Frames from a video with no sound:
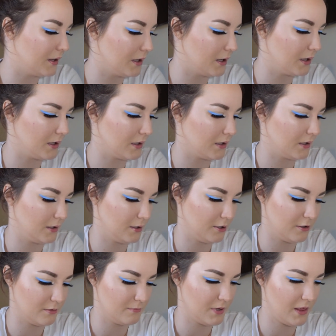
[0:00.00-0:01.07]

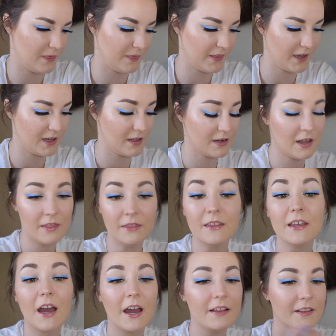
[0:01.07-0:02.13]
And then
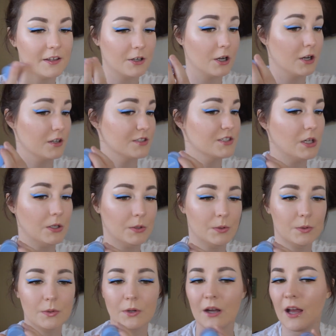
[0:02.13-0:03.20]
the eyeliner.
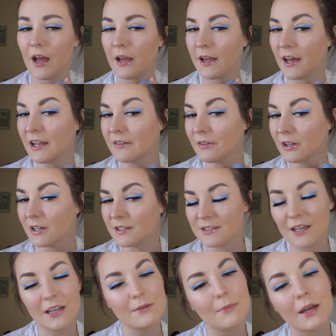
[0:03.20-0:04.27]
So I kind of already
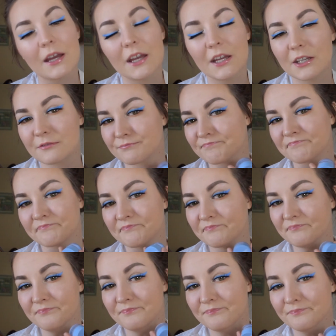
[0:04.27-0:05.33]
said my
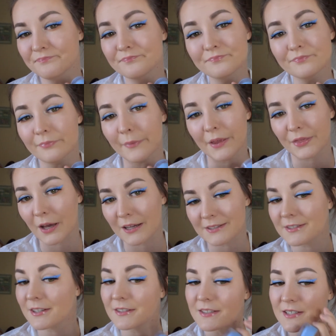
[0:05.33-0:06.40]

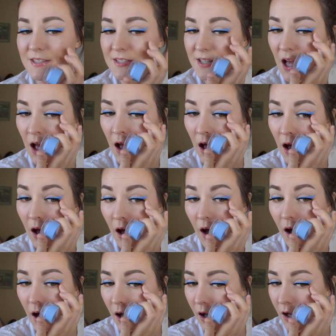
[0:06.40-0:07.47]
thoughts on this.
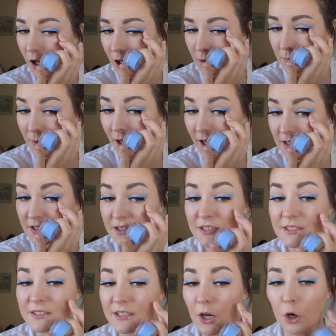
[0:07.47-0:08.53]
I
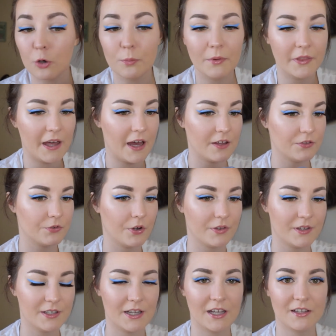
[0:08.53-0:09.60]
just hope that throughout
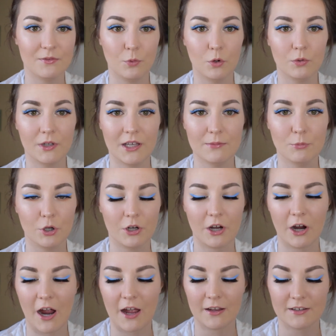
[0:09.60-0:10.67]
the day it won't get more
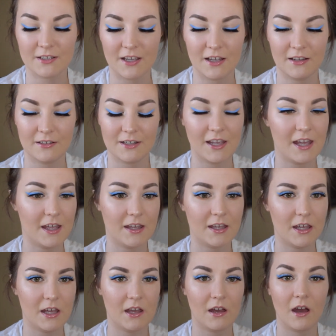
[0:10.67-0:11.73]
cracked and
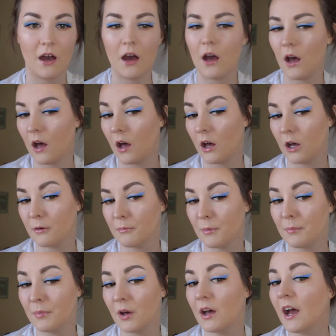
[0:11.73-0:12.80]
cakey.
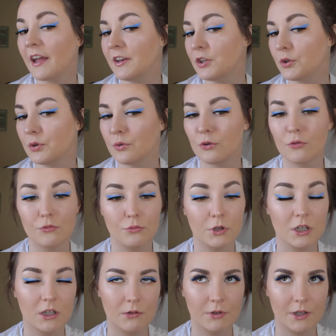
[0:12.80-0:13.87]
But I do
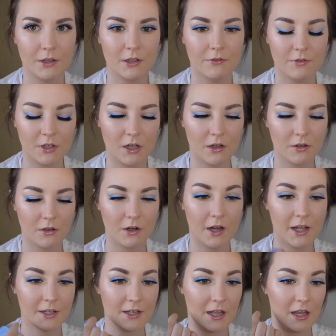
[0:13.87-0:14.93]
really, really love the color,
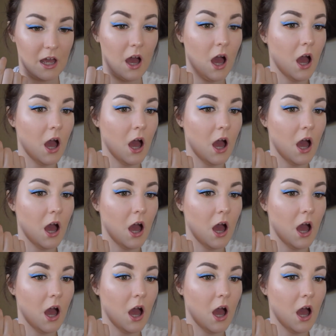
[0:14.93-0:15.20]
and I